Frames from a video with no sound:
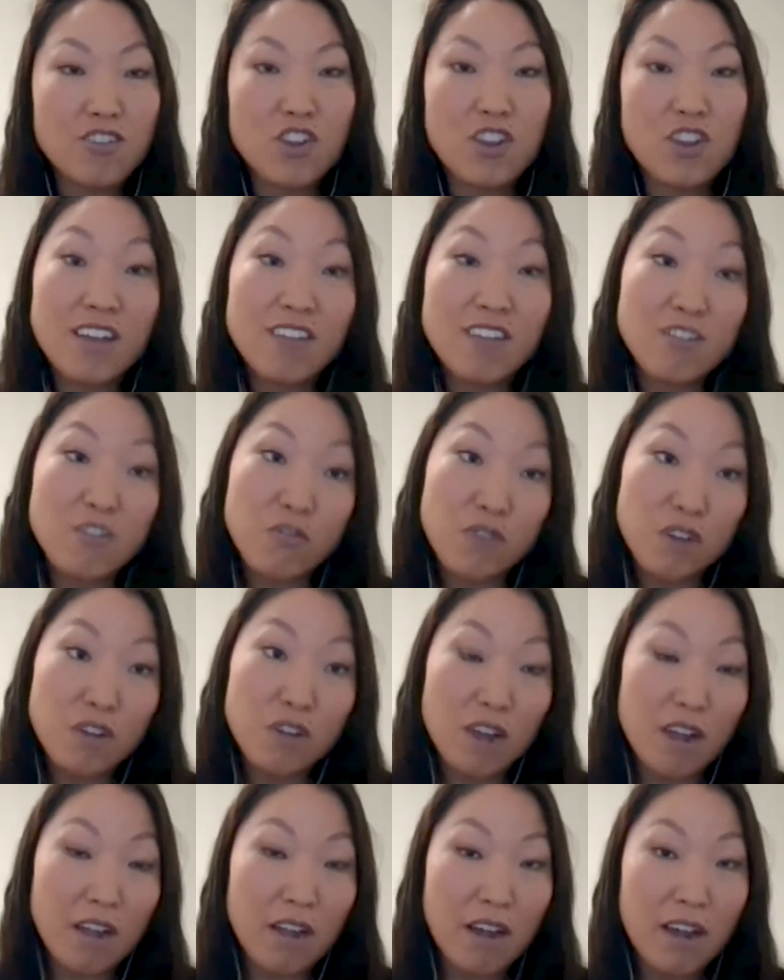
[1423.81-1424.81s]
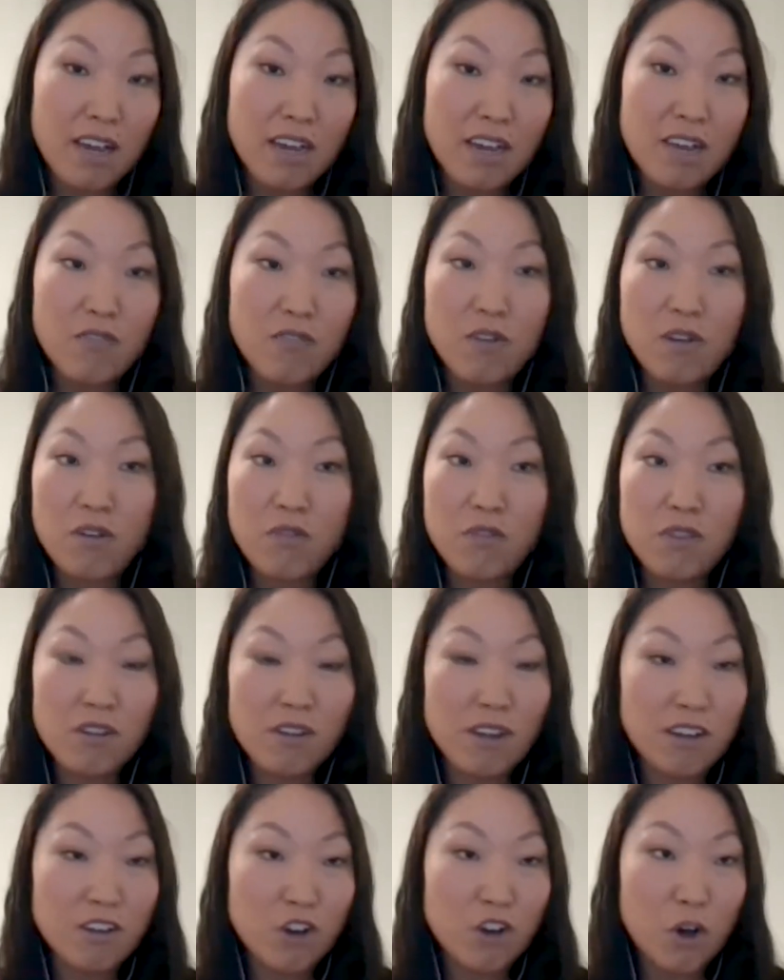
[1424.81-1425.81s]
And that's a field I like, a field
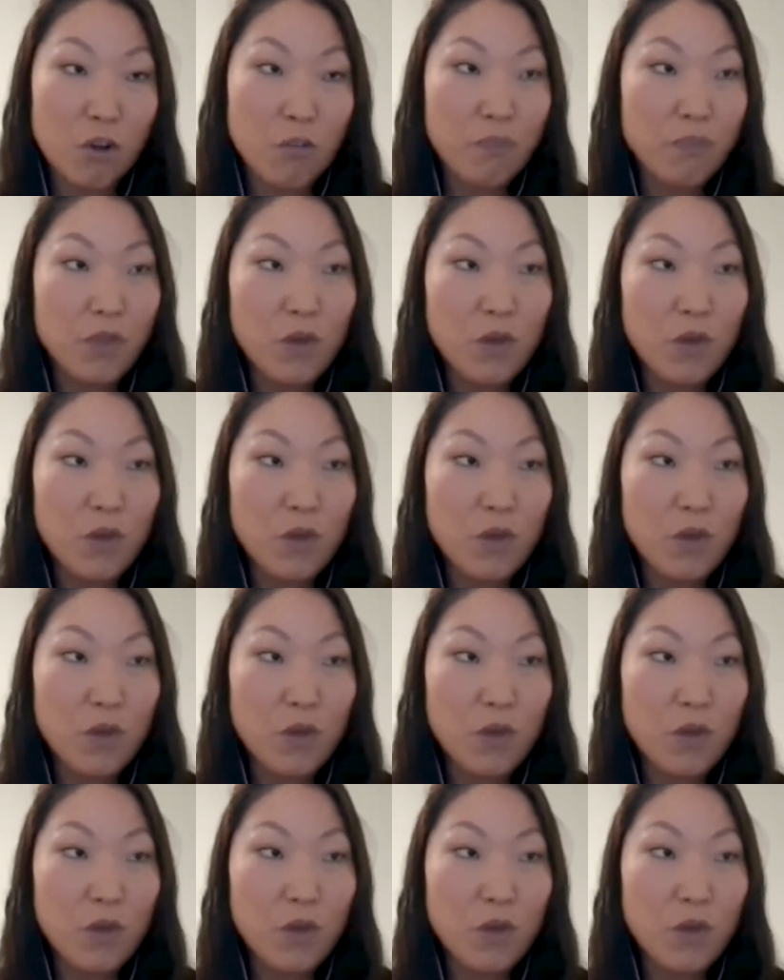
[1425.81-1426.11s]
I don't.